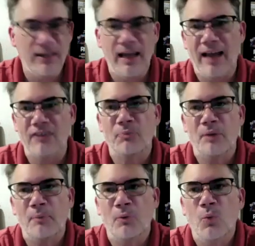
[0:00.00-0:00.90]
ask
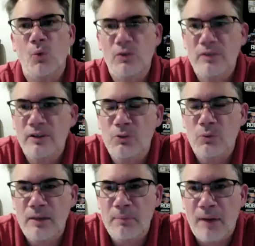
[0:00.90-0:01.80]
people, did you
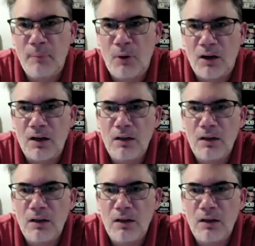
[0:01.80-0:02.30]
read my book?